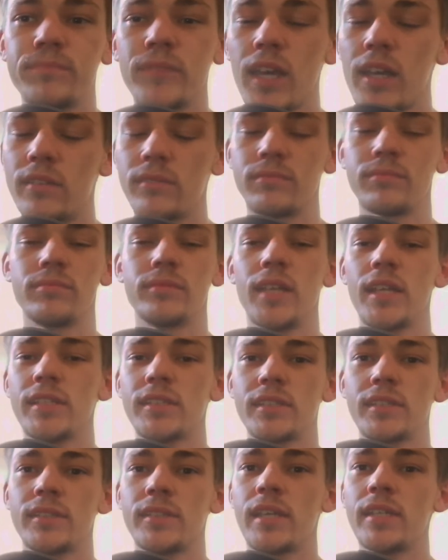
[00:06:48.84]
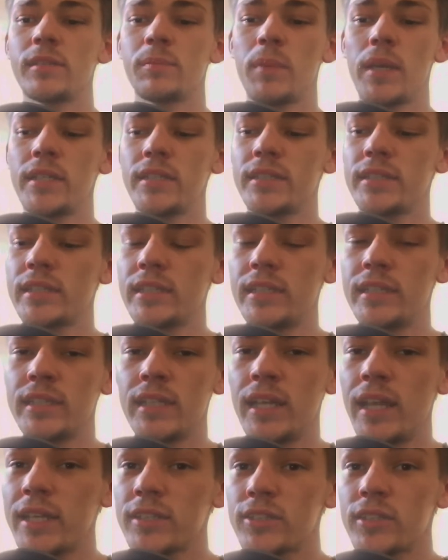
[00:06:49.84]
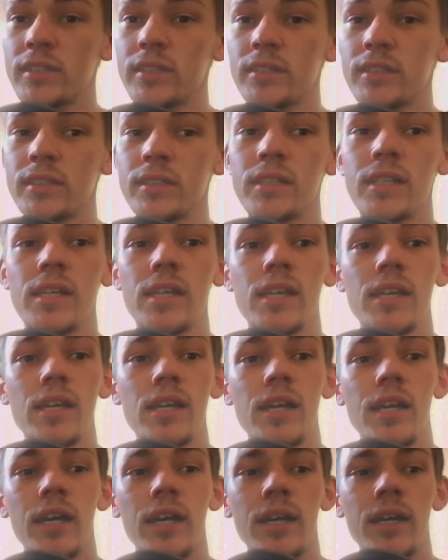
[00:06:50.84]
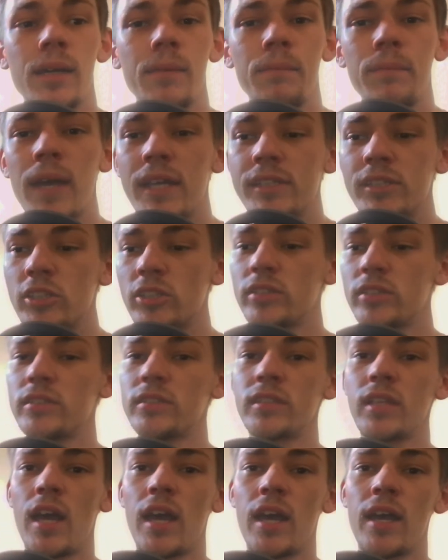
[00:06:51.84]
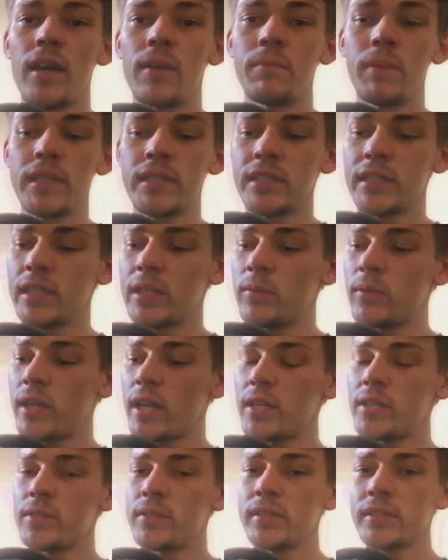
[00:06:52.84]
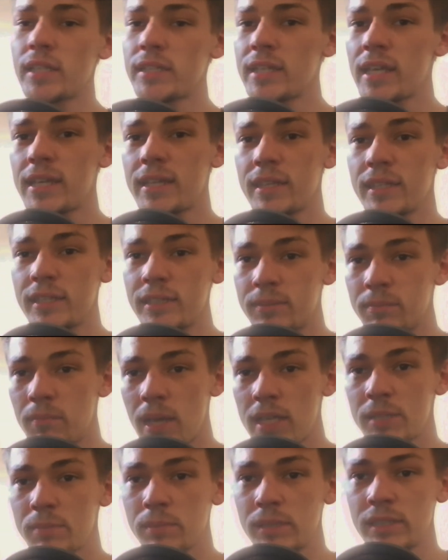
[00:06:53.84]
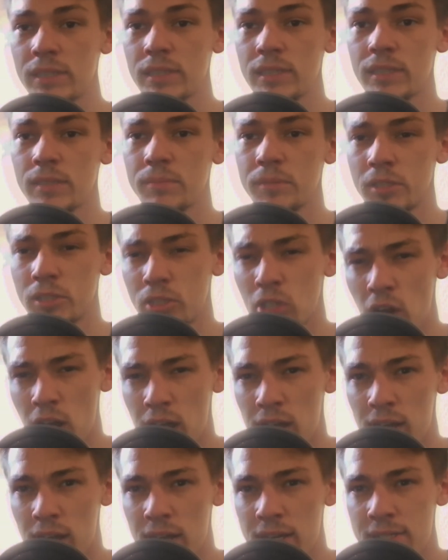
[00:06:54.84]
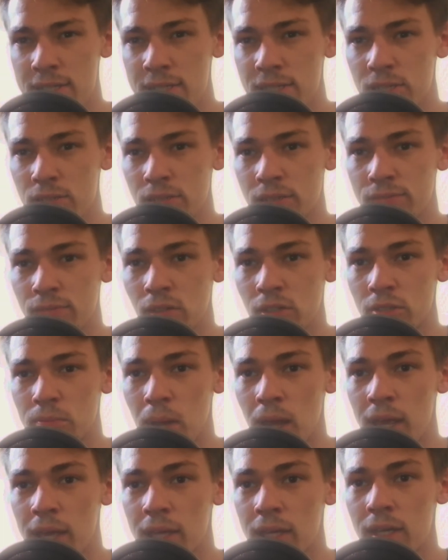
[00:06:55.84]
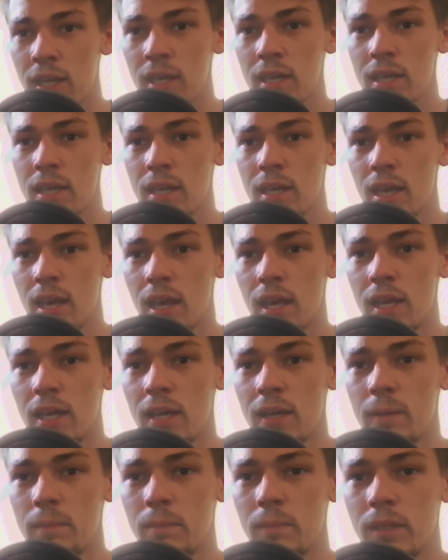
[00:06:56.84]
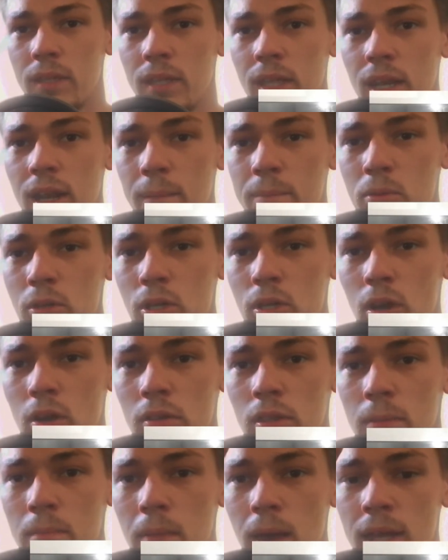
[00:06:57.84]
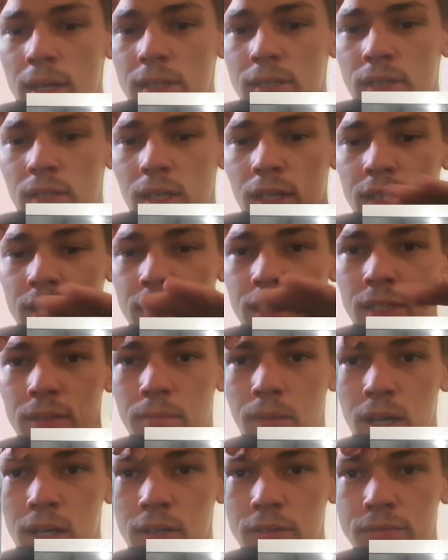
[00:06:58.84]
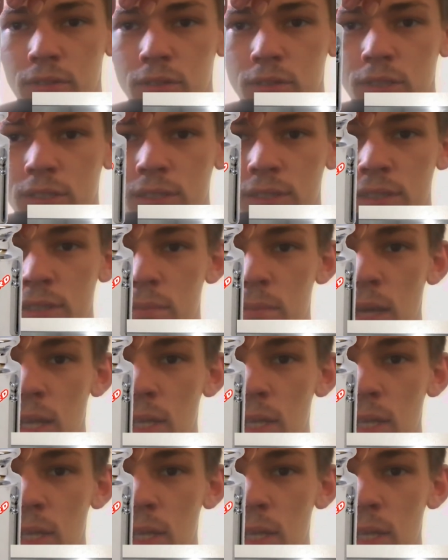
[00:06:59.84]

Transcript: yeah, that's basically an electrical mass. Basically what I do is I take these mass pieces, I'm going to try and edit it so it follows my hand, then I put it on the balance. So let's say the microphone is the